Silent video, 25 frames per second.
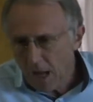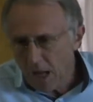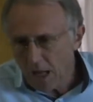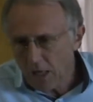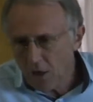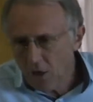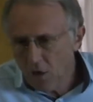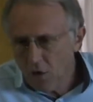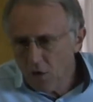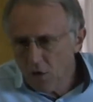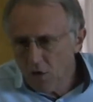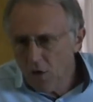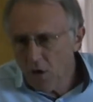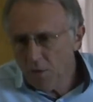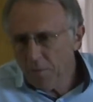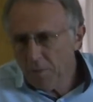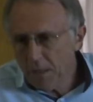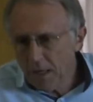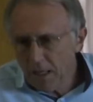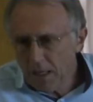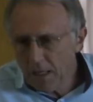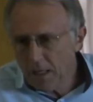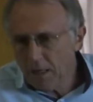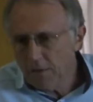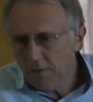I could not
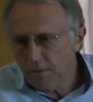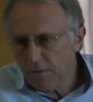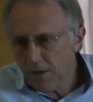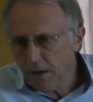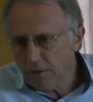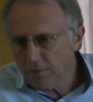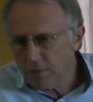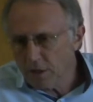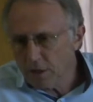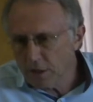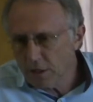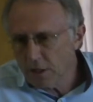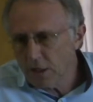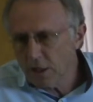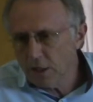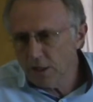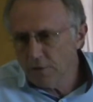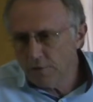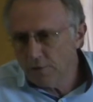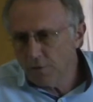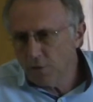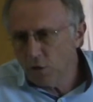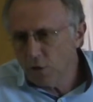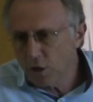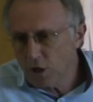believe after
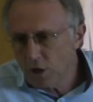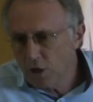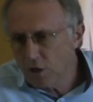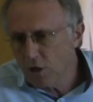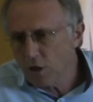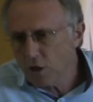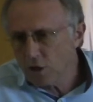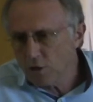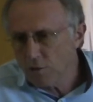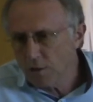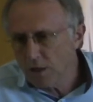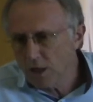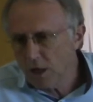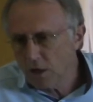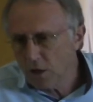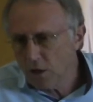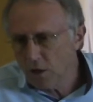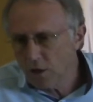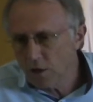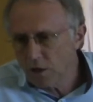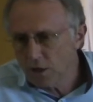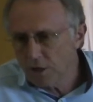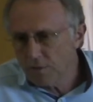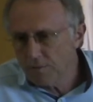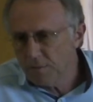34 years when I
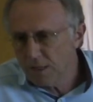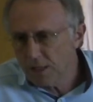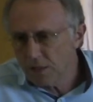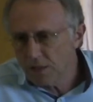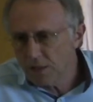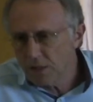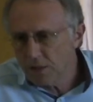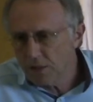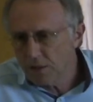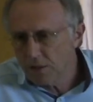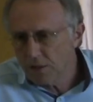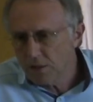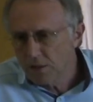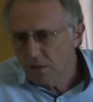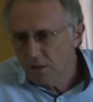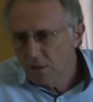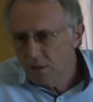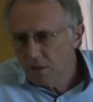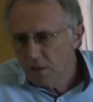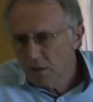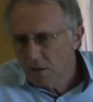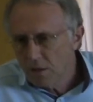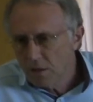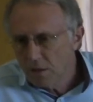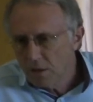heard this message
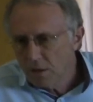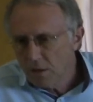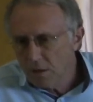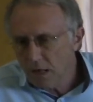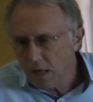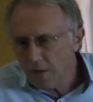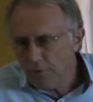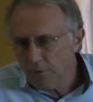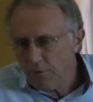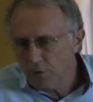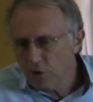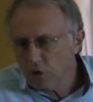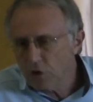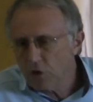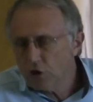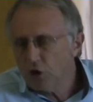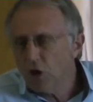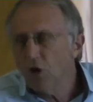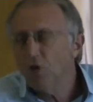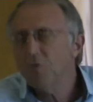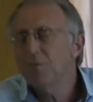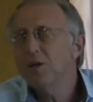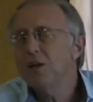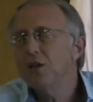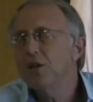that for
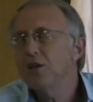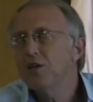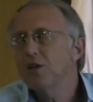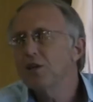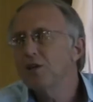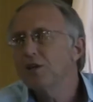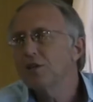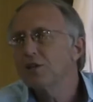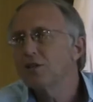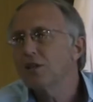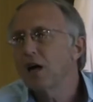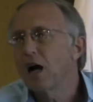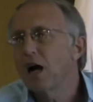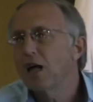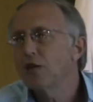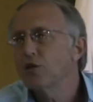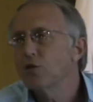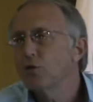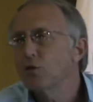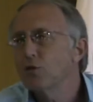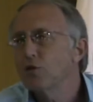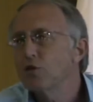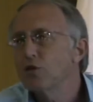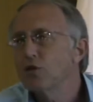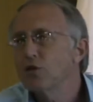so many years I
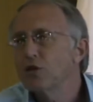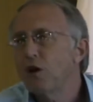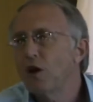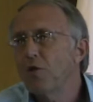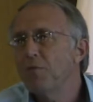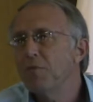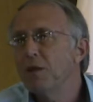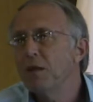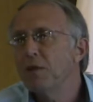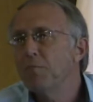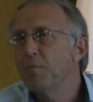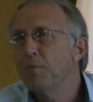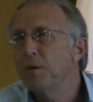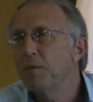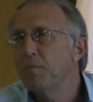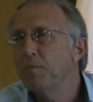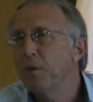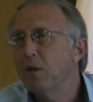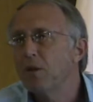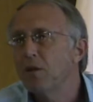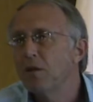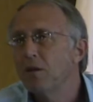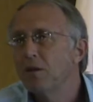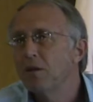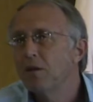taught so many
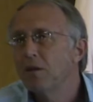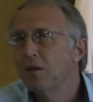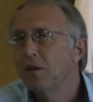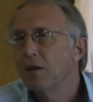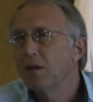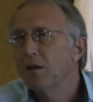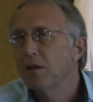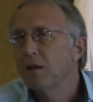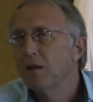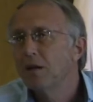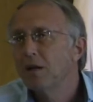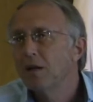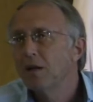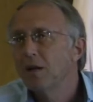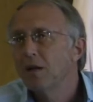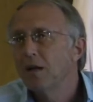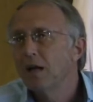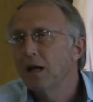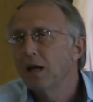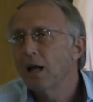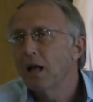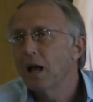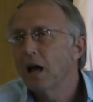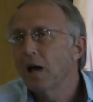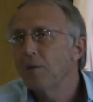people
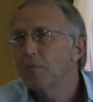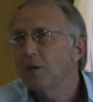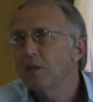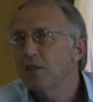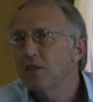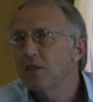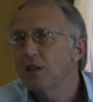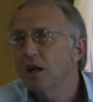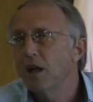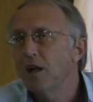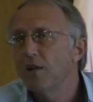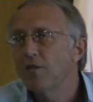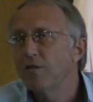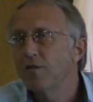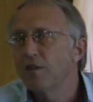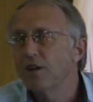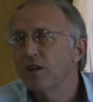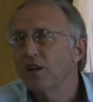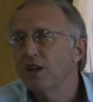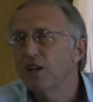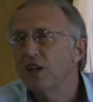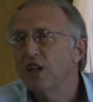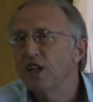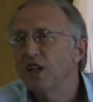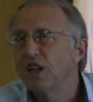and I myself
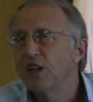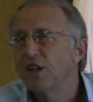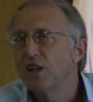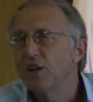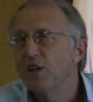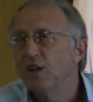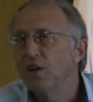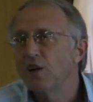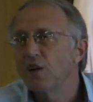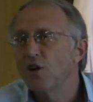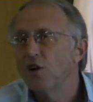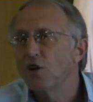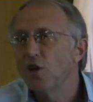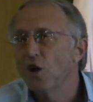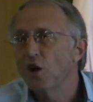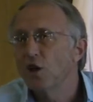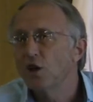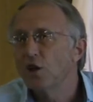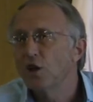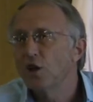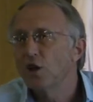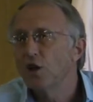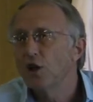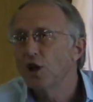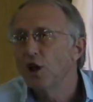did
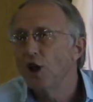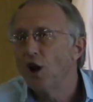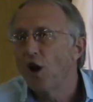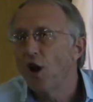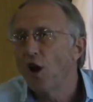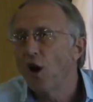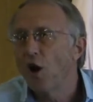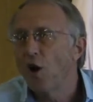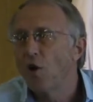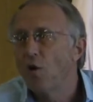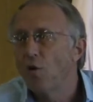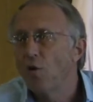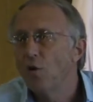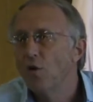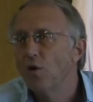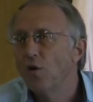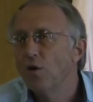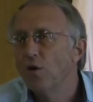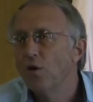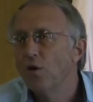not know.